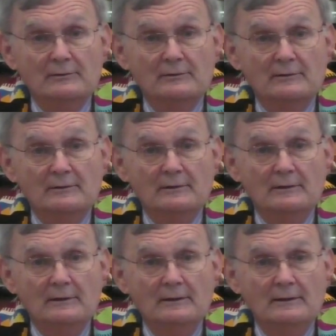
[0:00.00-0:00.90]

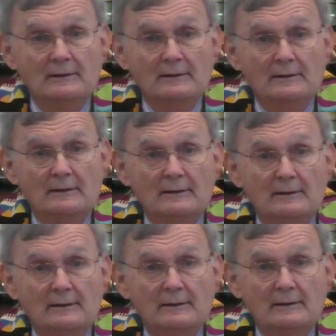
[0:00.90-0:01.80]

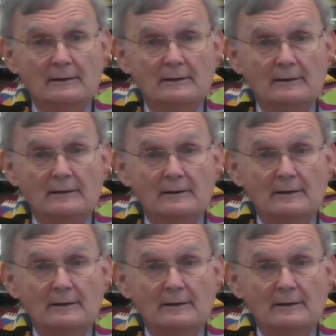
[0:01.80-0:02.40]
No one is speaking in this clip.